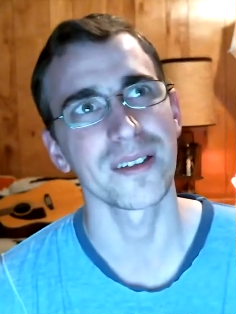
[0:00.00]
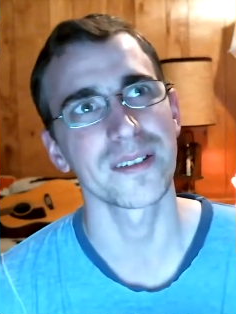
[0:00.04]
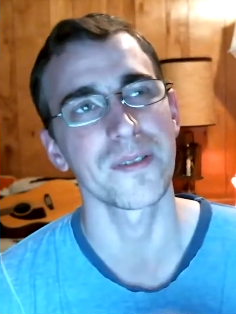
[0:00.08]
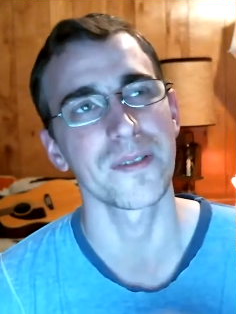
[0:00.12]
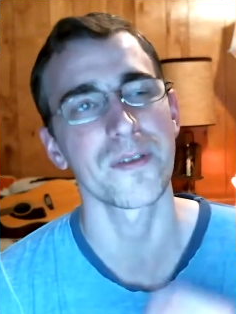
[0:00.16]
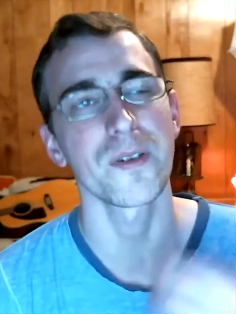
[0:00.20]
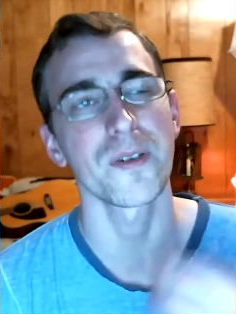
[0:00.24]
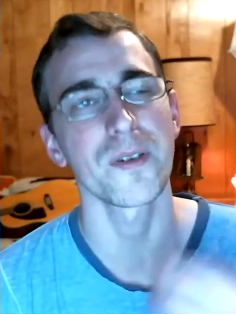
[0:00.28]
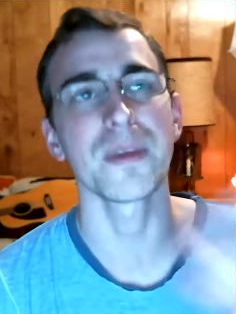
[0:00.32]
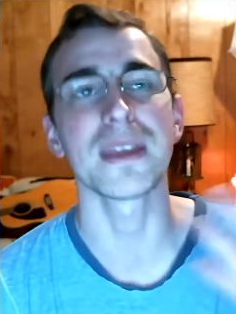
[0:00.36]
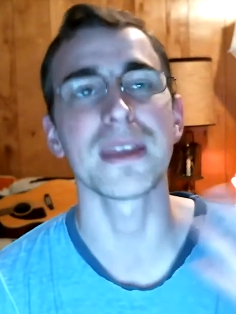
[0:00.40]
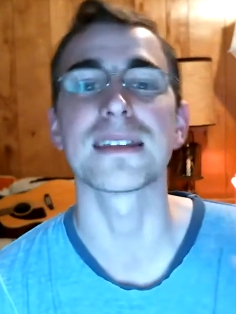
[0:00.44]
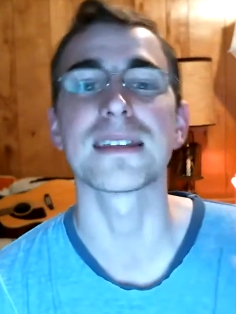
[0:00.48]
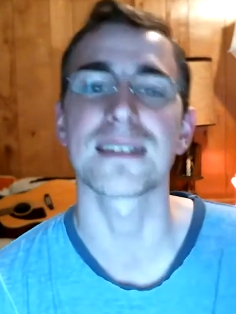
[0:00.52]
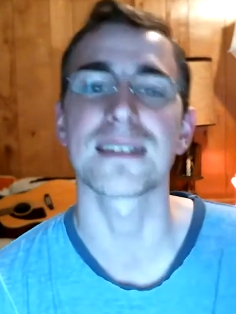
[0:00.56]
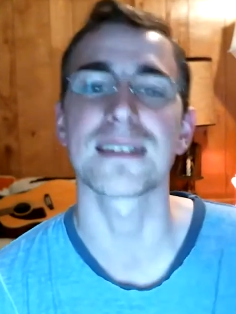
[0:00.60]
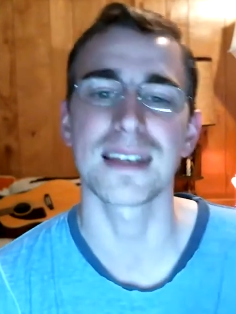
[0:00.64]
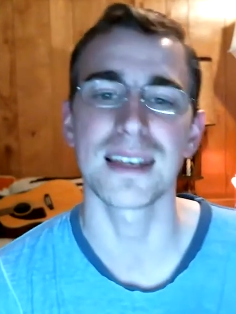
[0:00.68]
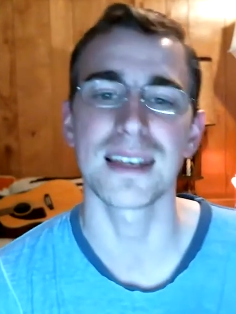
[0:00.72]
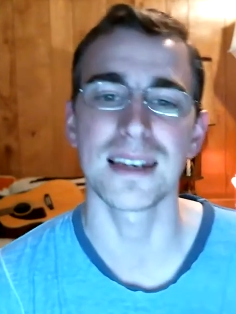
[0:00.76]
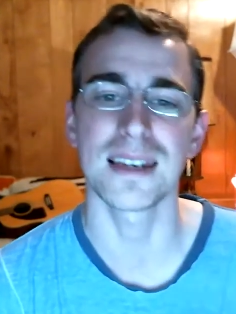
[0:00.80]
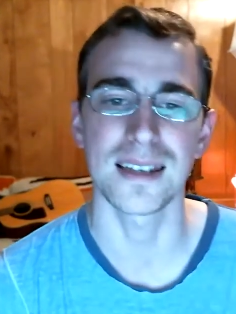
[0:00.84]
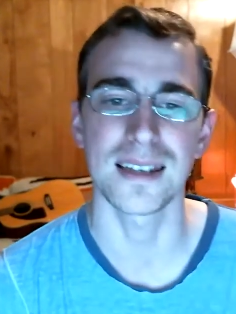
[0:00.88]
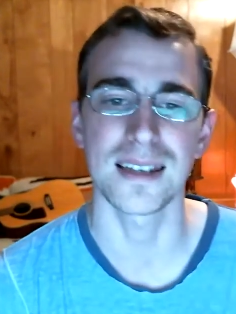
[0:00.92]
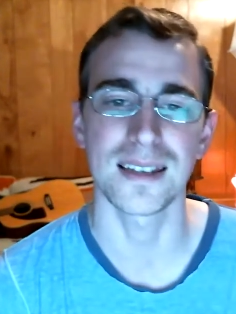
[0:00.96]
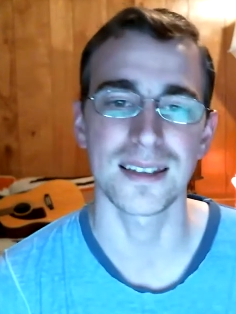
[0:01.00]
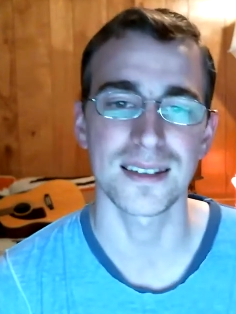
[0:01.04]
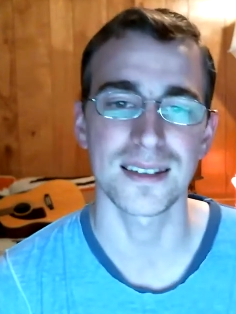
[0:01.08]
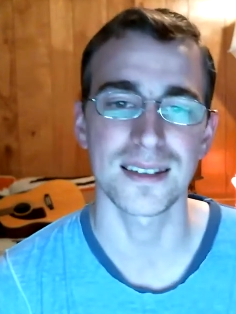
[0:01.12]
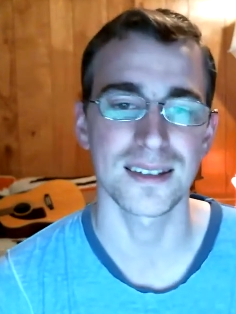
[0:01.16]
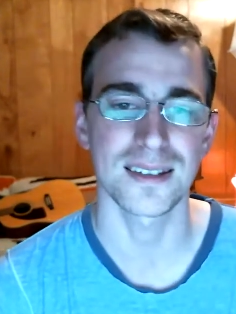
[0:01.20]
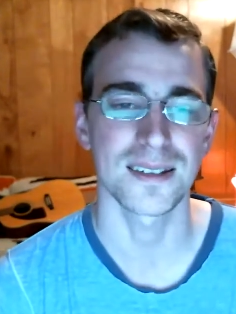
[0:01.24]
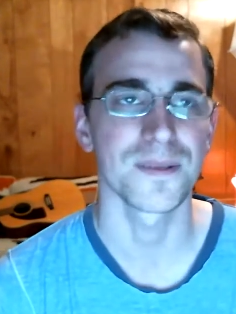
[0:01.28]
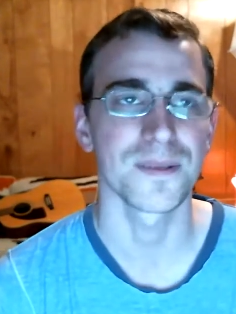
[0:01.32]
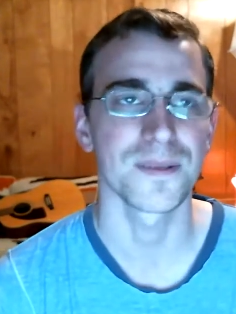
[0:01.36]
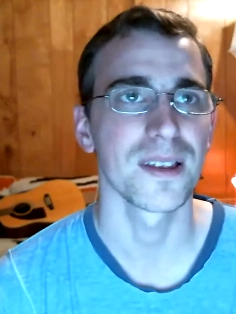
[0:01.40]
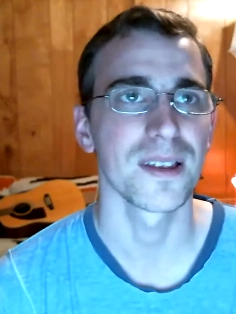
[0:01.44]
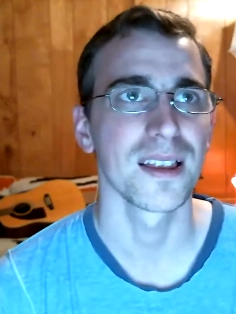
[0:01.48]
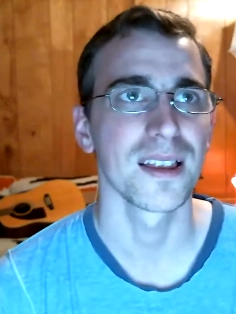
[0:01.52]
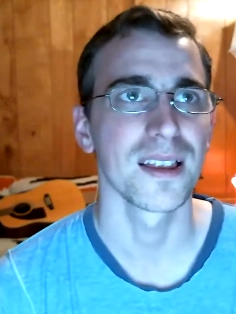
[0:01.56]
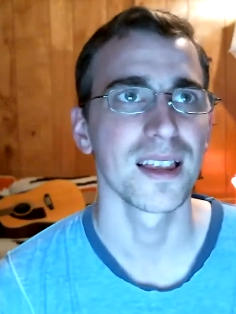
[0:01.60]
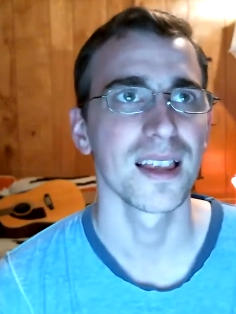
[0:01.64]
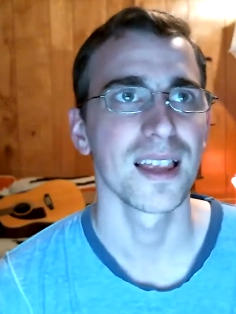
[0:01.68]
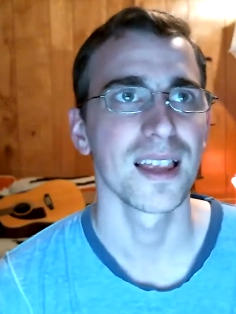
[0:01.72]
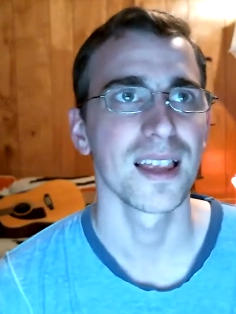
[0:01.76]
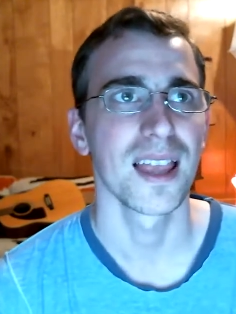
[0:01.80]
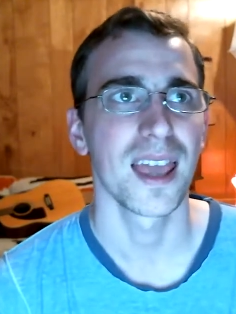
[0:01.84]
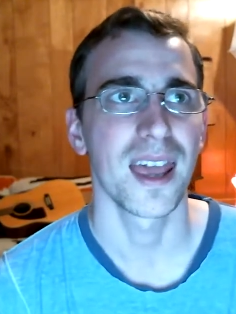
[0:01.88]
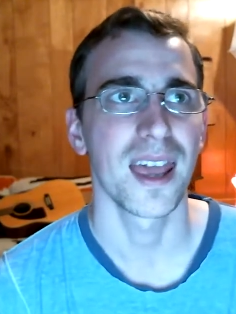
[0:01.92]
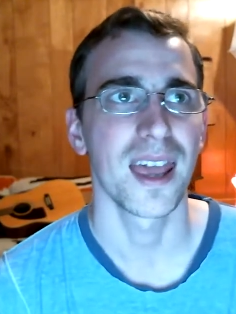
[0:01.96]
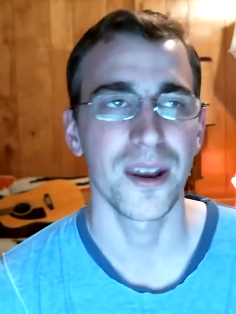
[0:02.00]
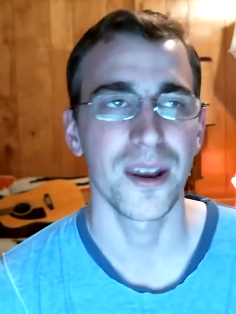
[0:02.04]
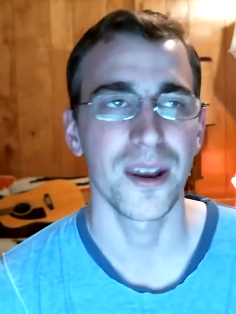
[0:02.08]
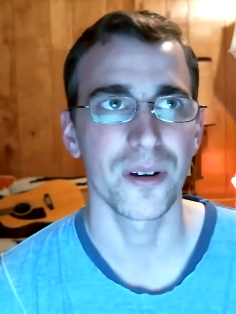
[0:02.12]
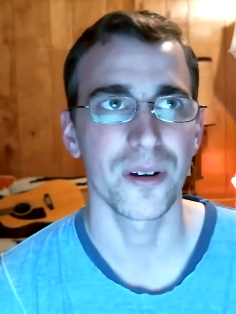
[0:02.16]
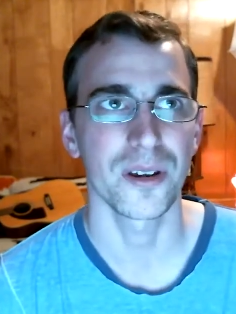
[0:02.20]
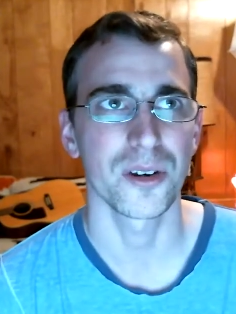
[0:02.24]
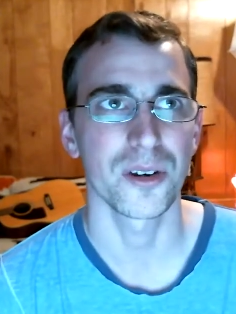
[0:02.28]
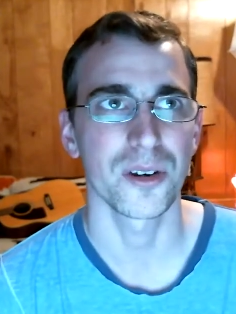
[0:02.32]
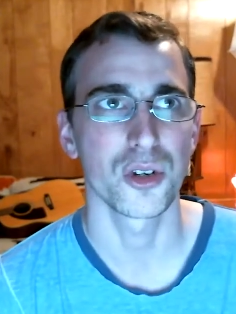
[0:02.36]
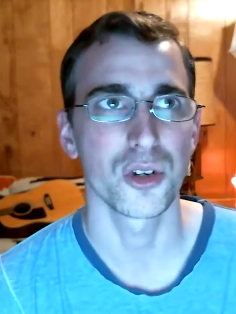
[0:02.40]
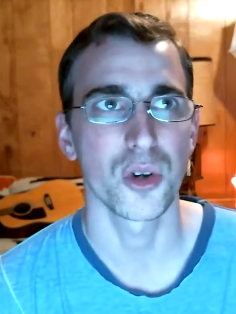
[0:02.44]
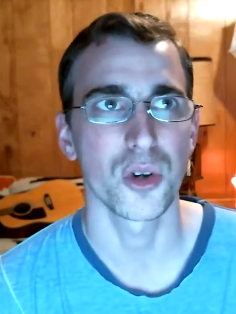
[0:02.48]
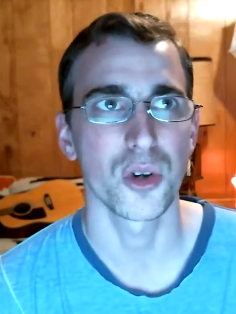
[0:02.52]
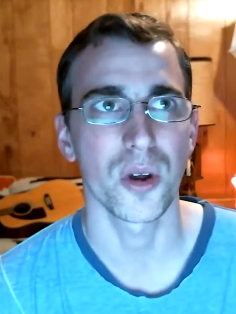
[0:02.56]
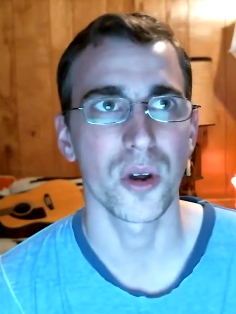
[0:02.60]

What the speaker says: For me, it's tedious, and I don't enjoy.